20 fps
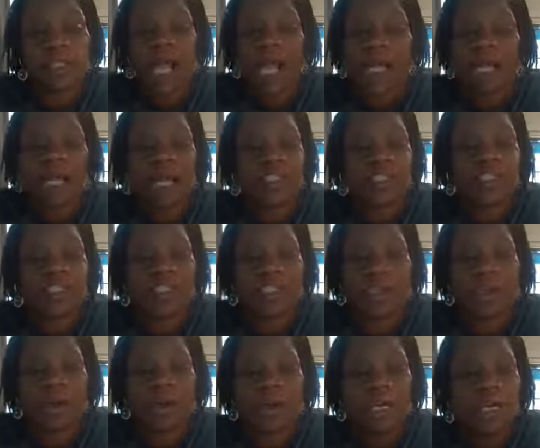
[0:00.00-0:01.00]
I, I just
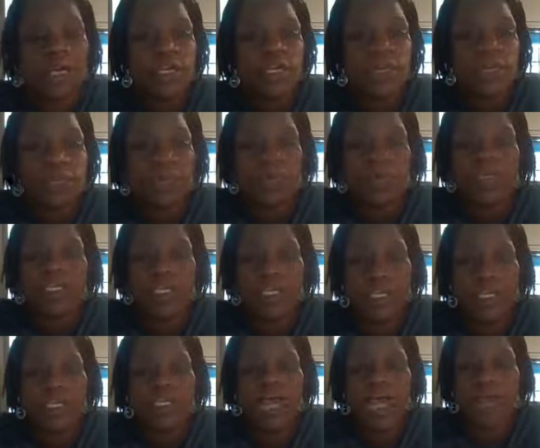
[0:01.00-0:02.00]
thought you, we
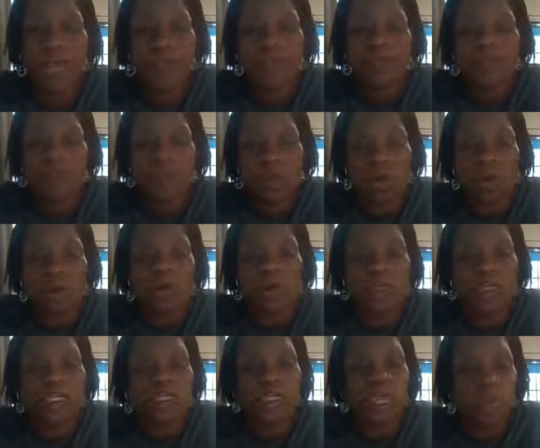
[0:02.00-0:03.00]
need to have somewhere
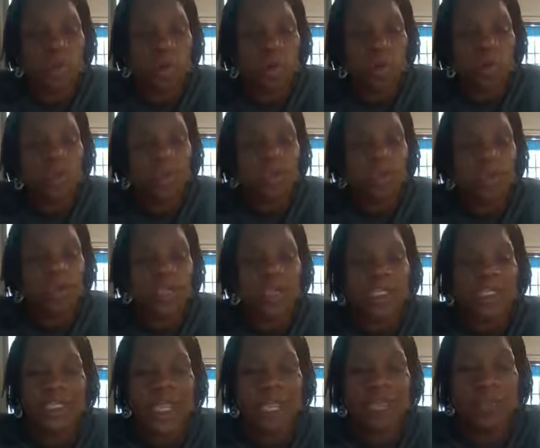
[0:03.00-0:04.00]
we can go
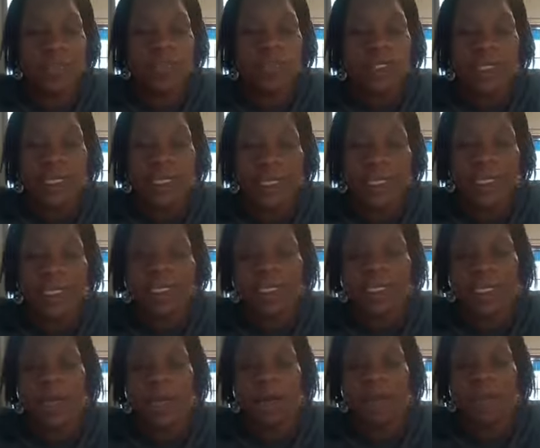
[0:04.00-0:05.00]
and not only get
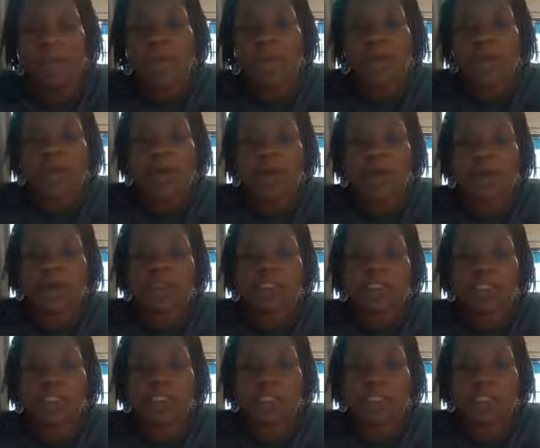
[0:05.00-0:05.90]
um, uh,